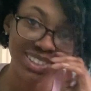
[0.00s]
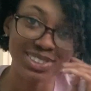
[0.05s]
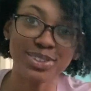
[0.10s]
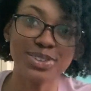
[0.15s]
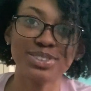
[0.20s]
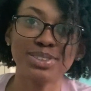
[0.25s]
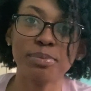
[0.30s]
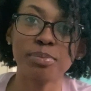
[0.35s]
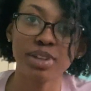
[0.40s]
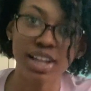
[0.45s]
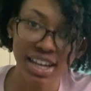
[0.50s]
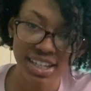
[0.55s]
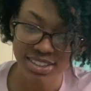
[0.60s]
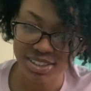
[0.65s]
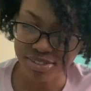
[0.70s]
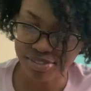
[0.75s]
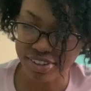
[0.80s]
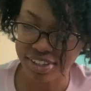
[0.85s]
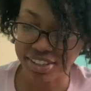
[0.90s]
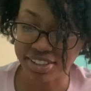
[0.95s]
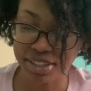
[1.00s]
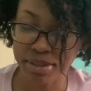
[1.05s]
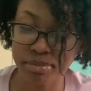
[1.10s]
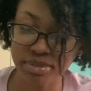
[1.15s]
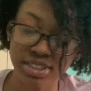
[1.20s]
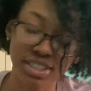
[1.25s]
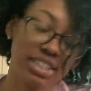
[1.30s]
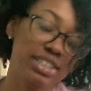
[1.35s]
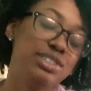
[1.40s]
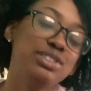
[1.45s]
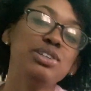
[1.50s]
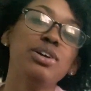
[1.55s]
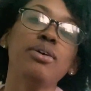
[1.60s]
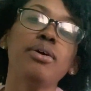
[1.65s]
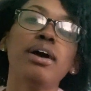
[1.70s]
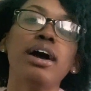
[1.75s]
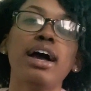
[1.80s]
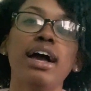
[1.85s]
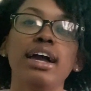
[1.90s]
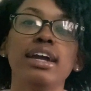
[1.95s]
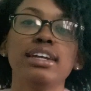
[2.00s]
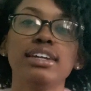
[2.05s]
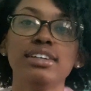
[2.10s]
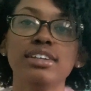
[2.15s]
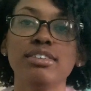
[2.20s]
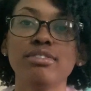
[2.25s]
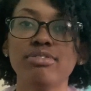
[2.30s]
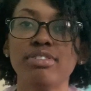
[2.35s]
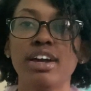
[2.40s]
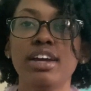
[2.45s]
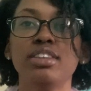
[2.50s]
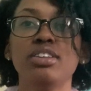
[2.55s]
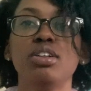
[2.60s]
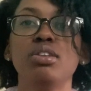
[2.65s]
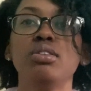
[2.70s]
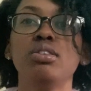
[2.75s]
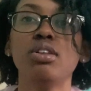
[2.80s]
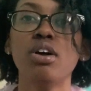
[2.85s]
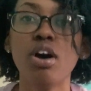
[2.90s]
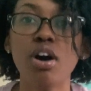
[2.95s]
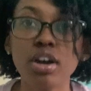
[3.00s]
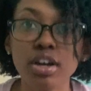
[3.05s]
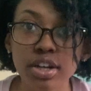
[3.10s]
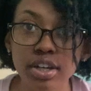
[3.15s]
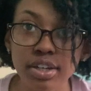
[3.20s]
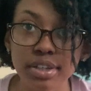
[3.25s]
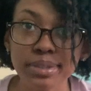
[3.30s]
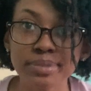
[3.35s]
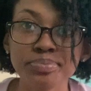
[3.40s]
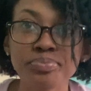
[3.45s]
so supplies are very limited, so I couldn't find the longer